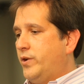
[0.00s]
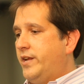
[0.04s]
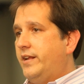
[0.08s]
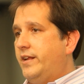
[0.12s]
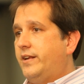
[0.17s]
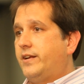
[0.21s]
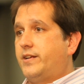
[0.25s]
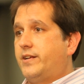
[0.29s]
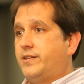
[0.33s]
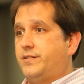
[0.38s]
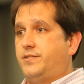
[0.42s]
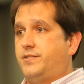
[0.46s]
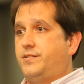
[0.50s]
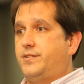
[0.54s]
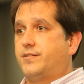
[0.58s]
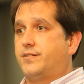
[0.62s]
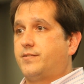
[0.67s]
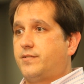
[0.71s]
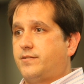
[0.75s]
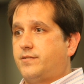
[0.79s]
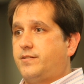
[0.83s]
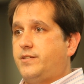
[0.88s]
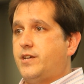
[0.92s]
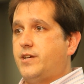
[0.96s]
We needed
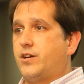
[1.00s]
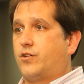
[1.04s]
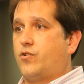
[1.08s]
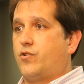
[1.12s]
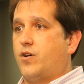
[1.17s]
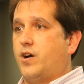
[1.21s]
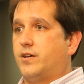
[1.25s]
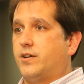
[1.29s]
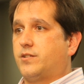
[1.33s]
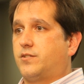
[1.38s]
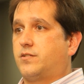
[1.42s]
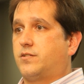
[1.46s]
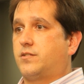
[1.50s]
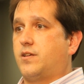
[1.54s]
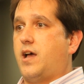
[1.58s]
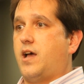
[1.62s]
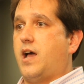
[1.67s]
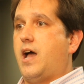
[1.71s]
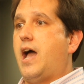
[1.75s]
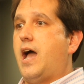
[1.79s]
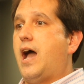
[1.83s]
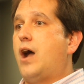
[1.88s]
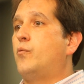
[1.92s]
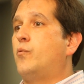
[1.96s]
consistency across
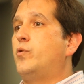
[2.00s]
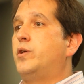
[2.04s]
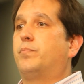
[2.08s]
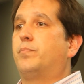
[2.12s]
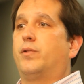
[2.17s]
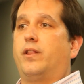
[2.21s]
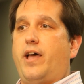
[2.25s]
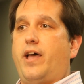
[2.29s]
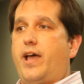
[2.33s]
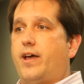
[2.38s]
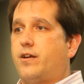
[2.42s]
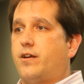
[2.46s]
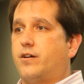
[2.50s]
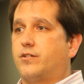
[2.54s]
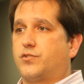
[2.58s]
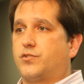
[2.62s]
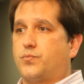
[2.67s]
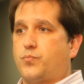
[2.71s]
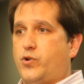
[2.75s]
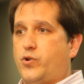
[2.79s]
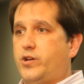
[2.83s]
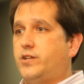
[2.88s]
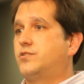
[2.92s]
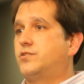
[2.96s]
how we plan our
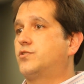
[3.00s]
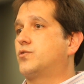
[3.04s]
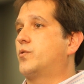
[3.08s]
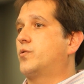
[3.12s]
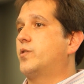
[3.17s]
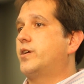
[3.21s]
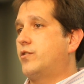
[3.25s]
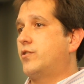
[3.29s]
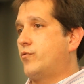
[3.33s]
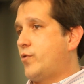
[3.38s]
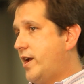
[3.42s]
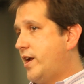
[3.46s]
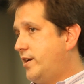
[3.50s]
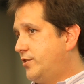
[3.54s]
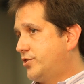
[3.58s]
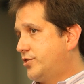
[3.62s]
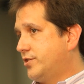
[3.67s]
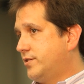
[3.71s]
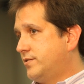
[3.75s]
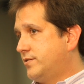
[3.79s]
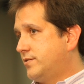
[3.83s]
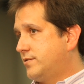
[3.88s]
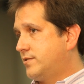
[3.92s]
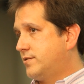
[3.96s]
sprints or
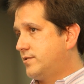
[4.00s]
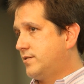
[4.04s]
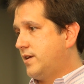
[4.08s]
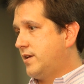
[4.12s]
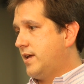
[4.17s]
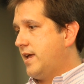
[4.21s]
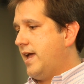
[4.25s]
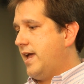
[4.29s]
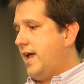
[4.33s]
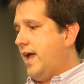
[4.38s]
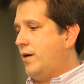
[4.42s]
iterations,